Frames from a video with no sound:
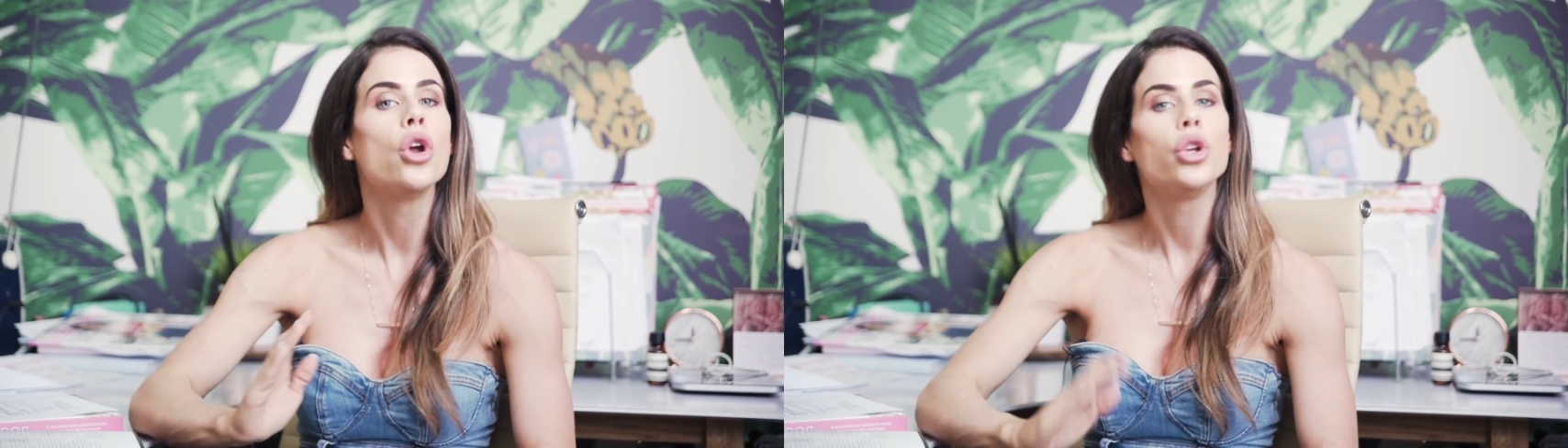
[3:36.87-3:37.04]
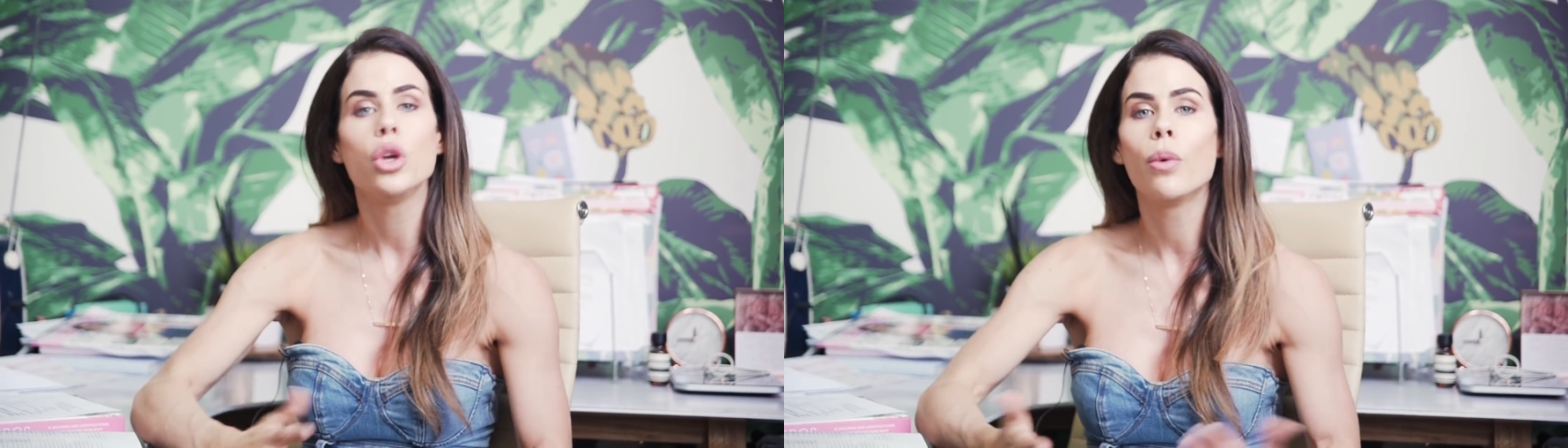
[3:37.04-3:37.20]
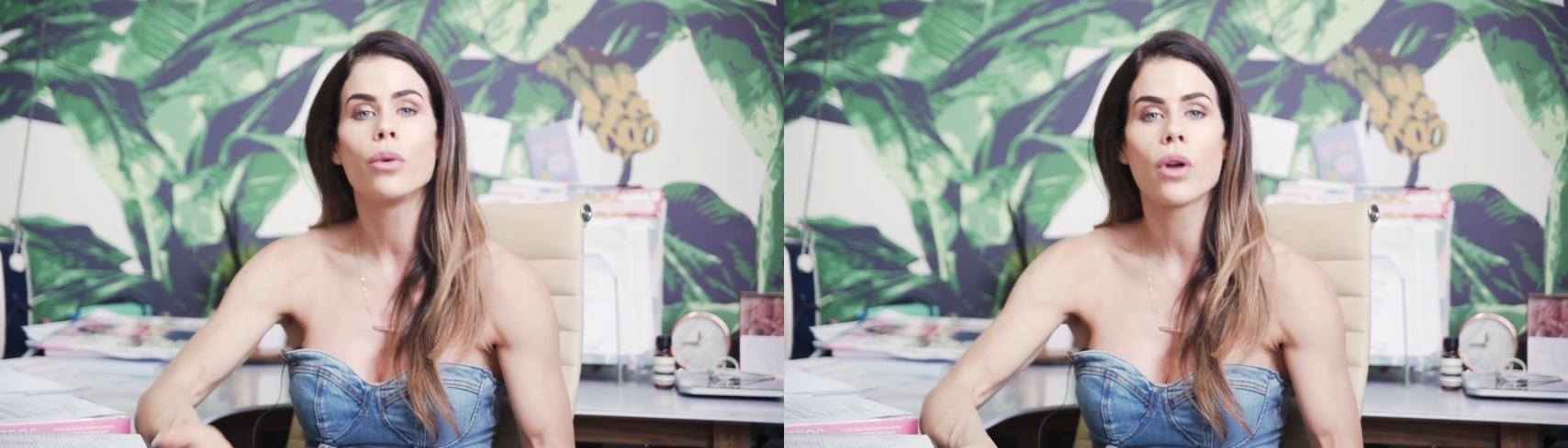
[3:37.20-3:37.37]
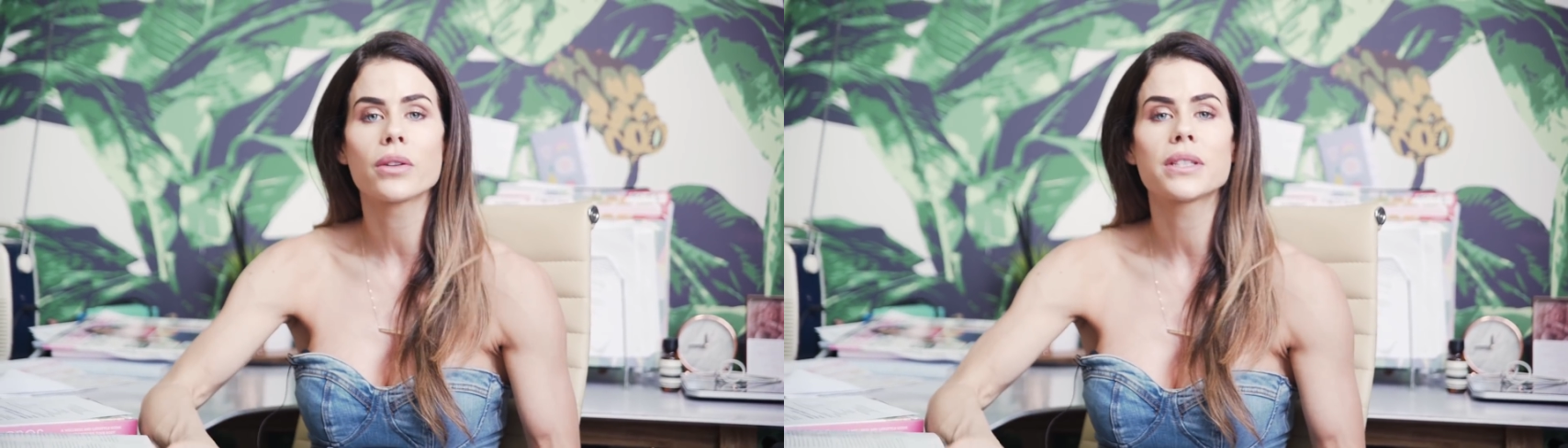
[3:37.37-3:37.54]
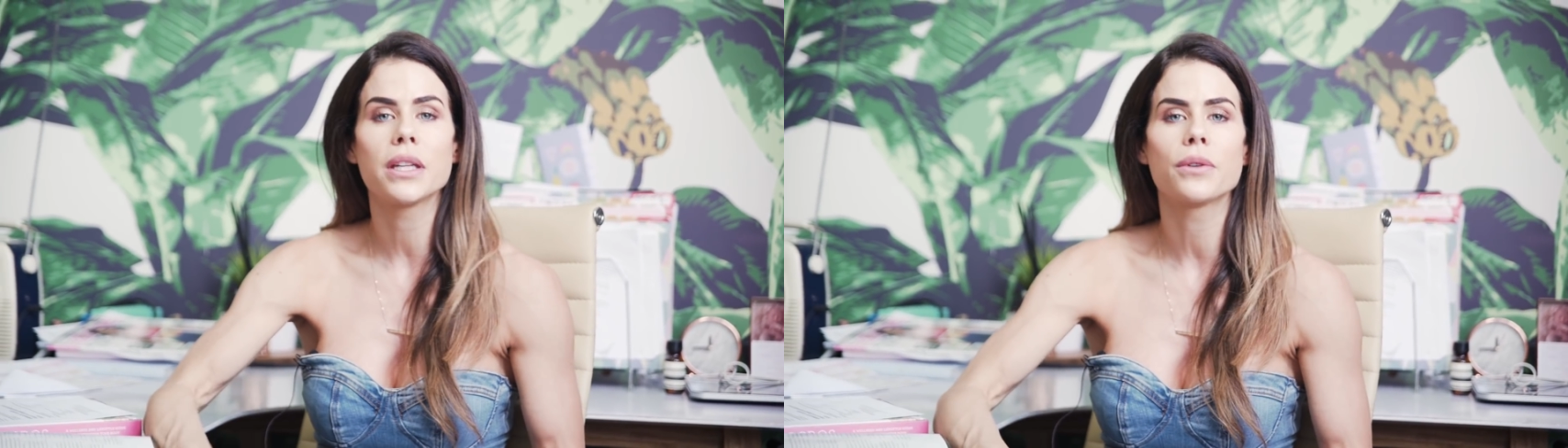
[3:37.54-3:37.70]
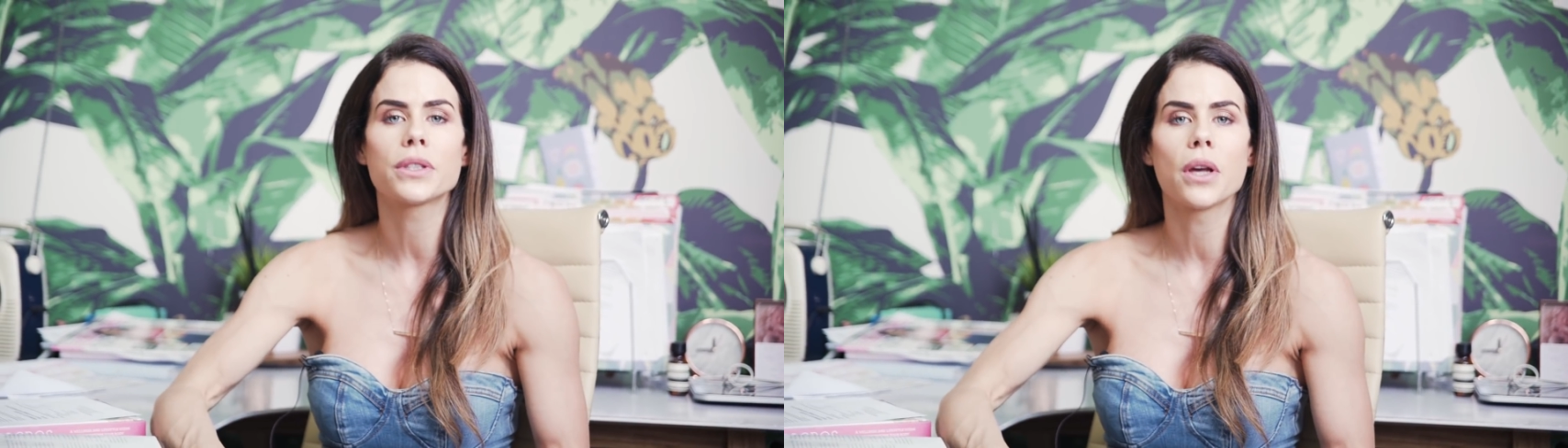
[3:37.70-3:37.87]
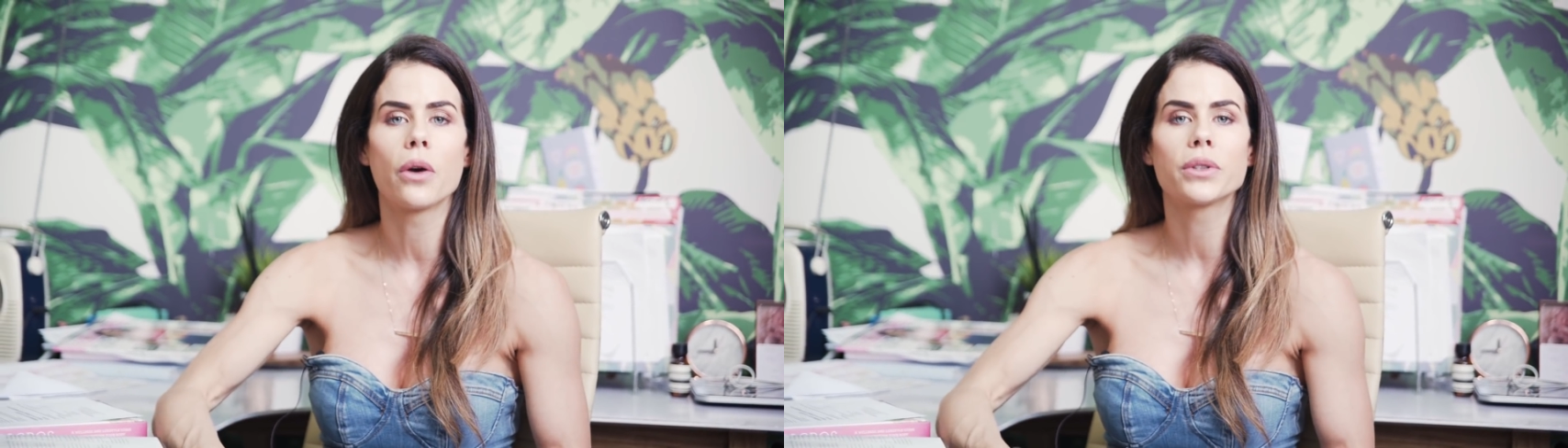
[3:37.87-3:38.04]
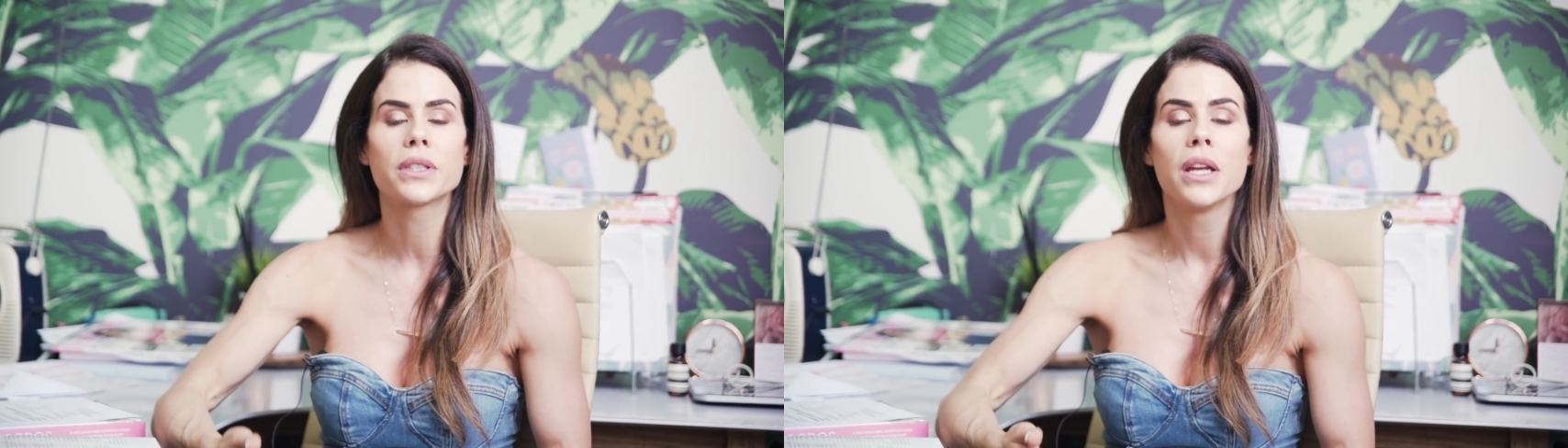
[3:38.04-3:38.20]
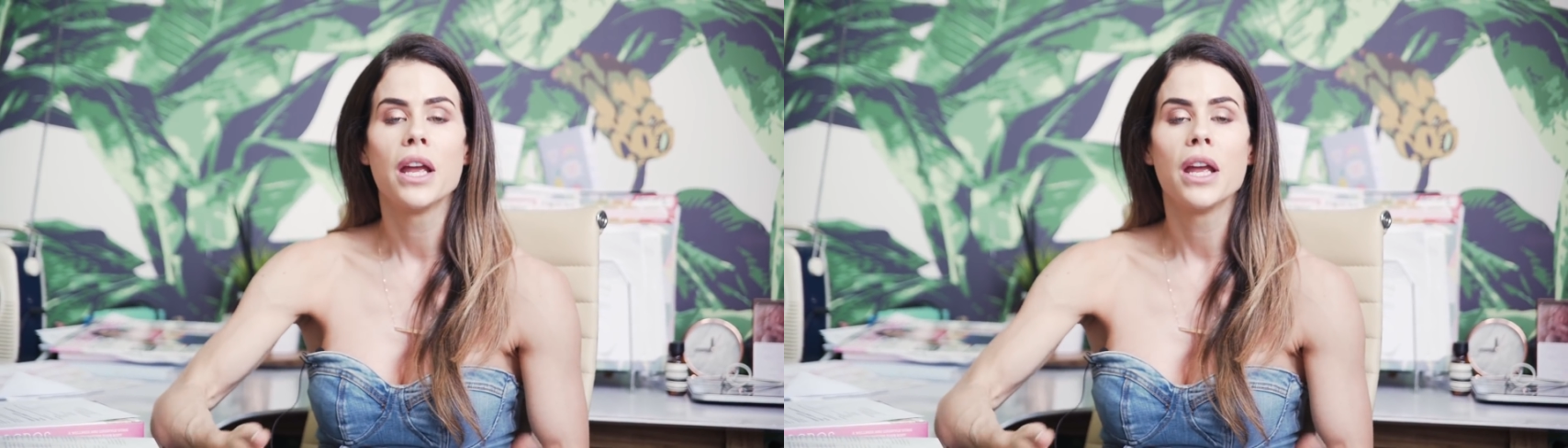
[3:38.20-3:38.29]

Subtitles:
you will not see results.